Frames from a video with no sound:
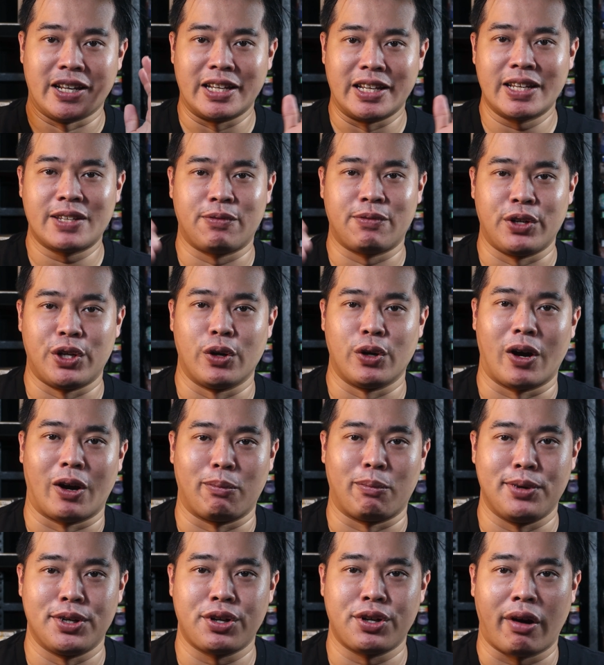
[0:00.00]
In this video,
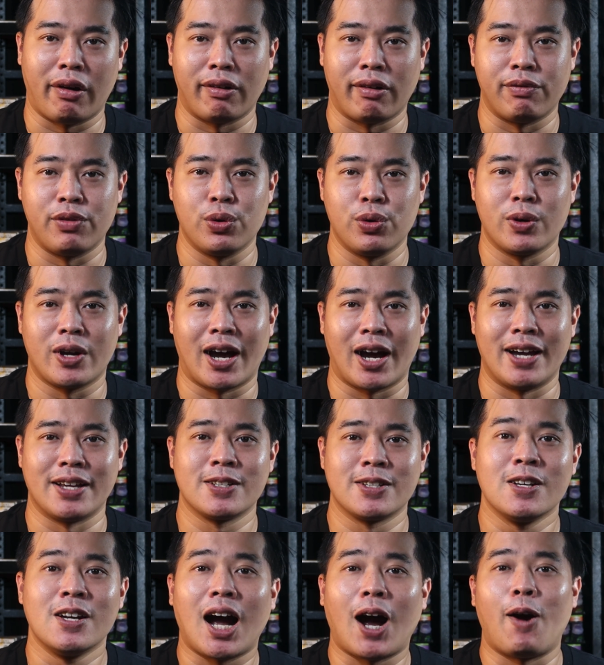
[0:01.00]
I'll be sharing with you
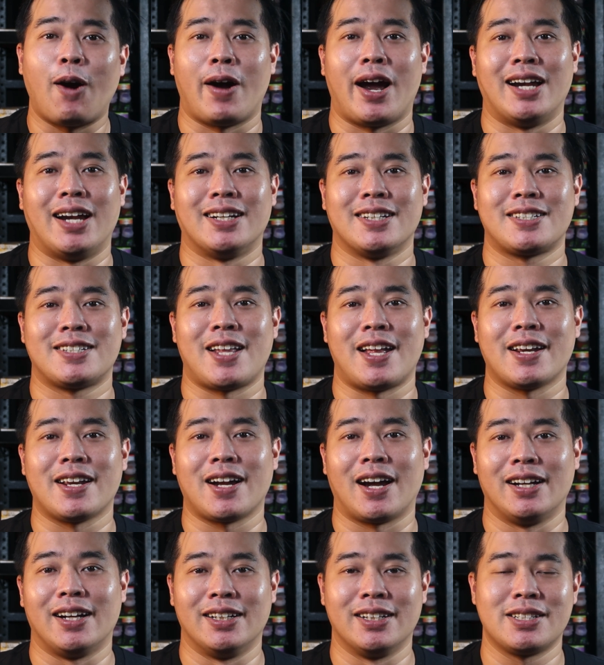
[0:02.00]
guys how I understand
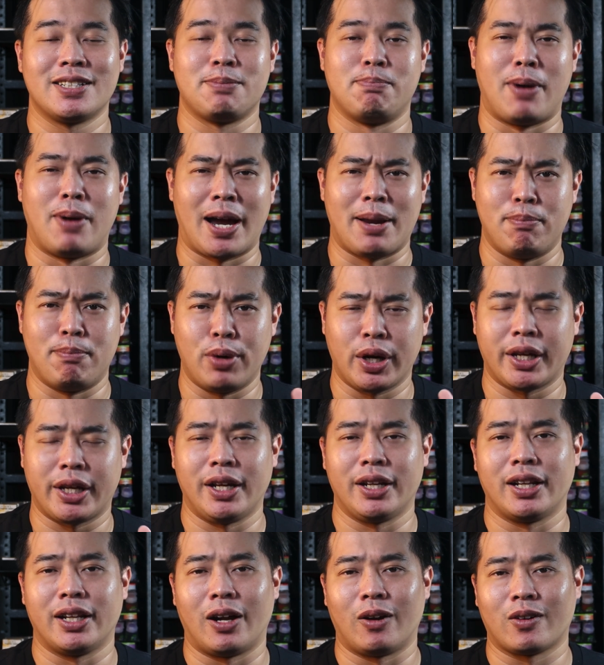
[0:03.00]
colors by
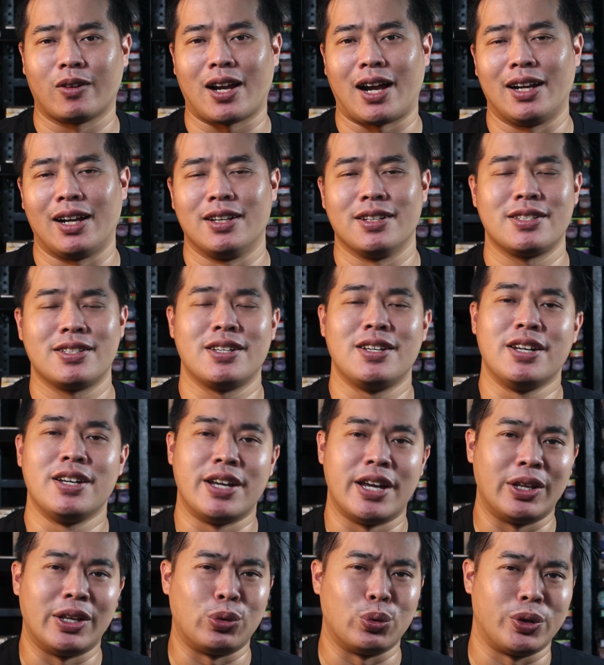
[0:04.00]
breaking down colors
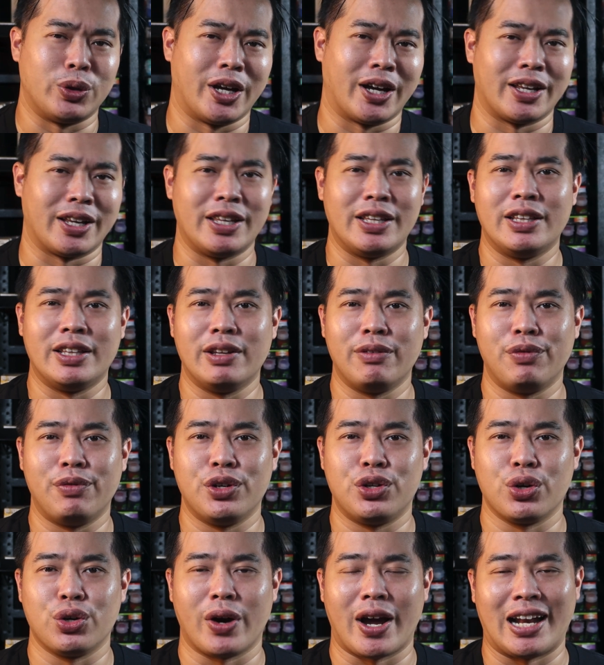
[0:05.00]
into their
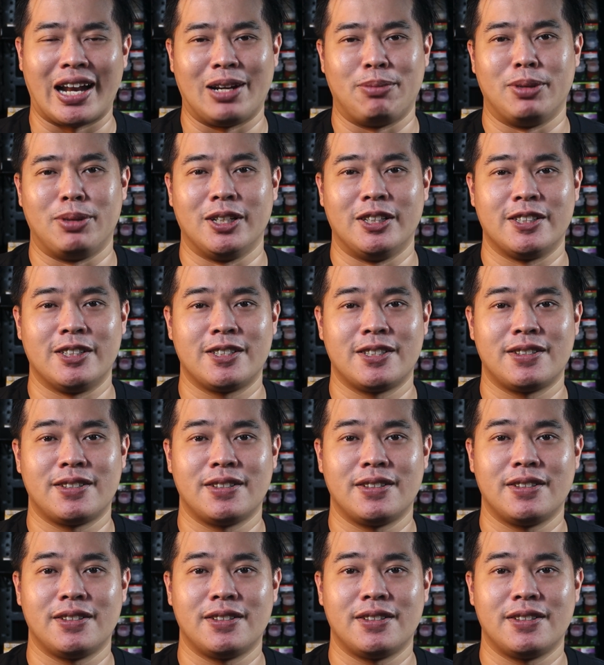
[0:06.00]
individual elements.